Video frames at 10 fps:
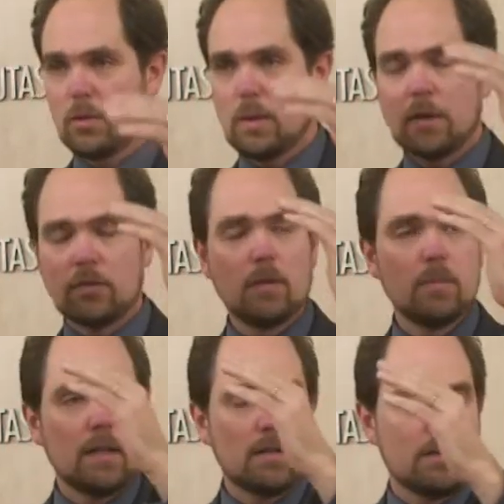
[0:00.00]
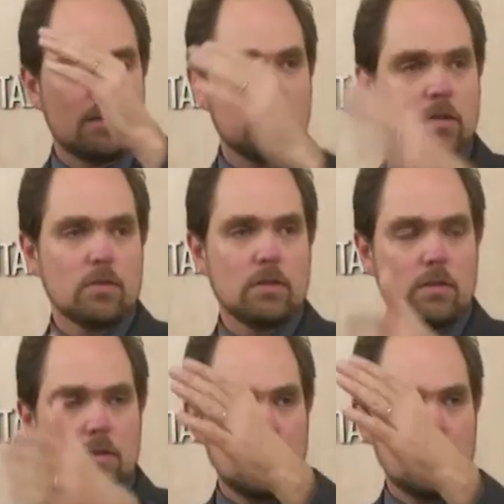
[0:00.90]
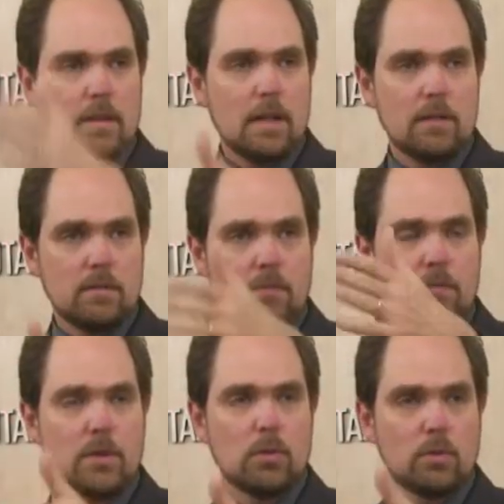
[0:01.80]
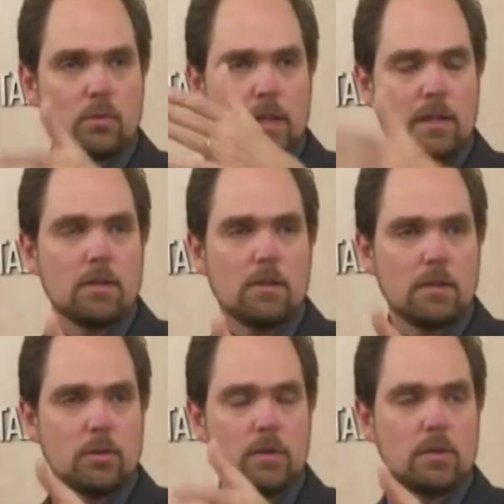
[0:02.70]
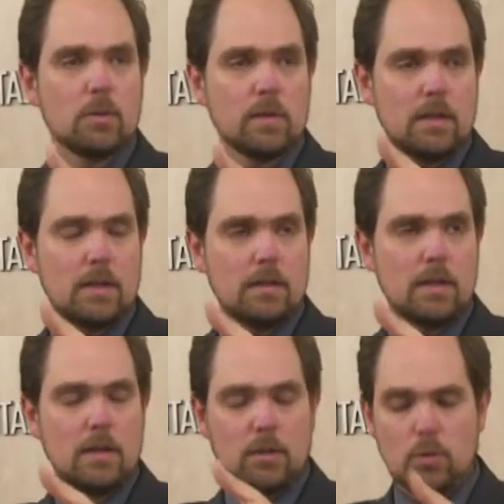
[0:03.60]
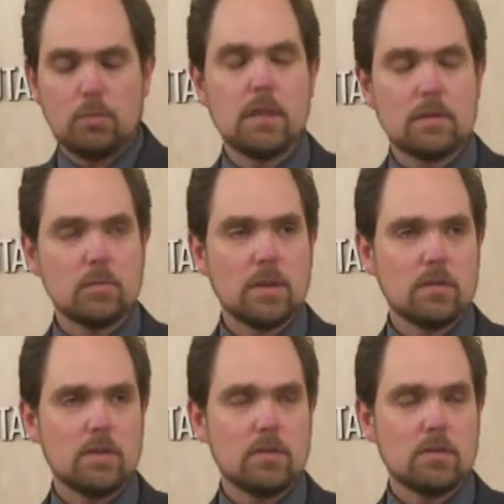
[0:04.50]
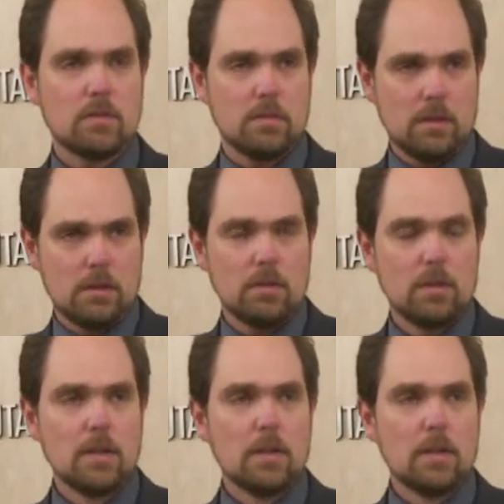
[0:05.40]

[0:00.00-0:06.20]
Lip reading: who actually make decisions in that field regularly, who deal with that, who meet amongst each other.